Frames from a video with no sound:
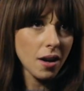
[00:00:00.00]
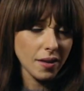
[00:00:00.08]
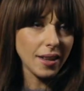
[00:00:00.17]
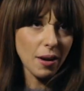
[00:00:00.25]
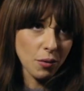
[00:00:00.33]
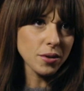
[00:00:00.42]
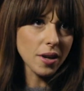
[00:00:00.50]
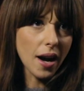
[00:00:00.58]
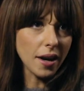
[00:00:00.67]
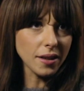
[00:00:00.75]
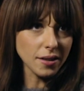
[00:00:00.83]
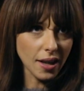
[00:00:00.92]
That was
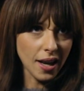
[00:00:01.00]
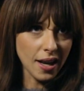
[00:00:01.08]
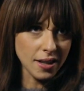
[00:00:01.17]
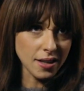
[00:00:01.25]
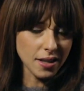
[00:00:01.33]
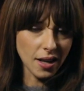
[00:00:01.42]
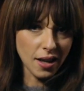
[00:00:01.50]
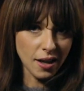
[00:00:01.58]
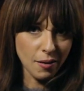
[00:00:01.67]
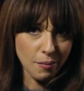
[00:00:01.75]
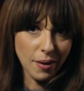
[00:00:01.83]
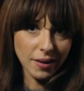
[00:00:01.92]
hard, and
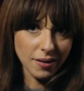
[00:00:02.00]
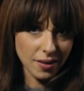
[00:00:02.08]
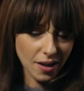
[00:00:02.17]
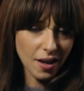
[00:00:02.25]
but